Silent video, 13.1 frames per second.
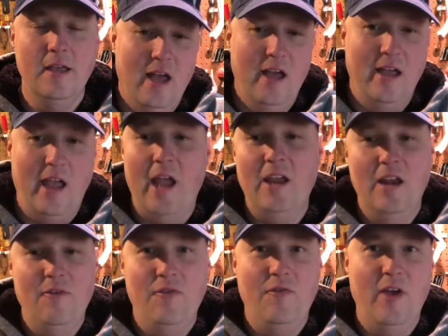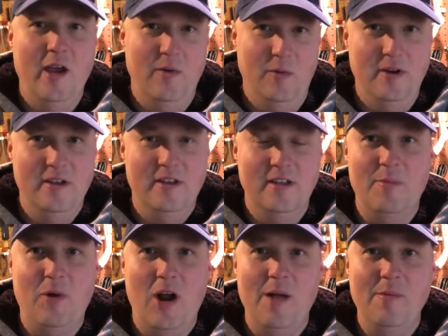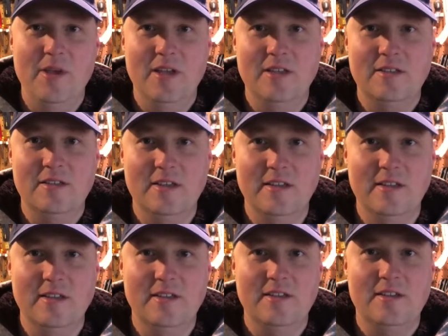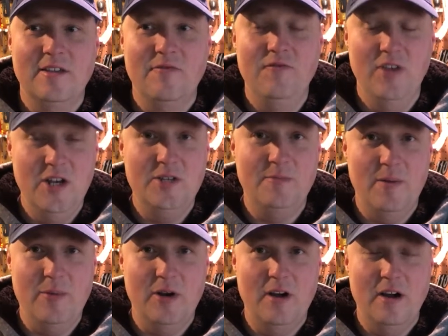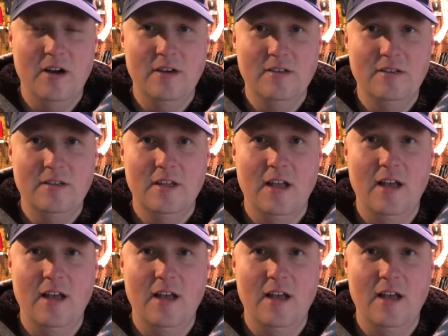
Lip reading: I could never find one. The problem is vintage bumper cars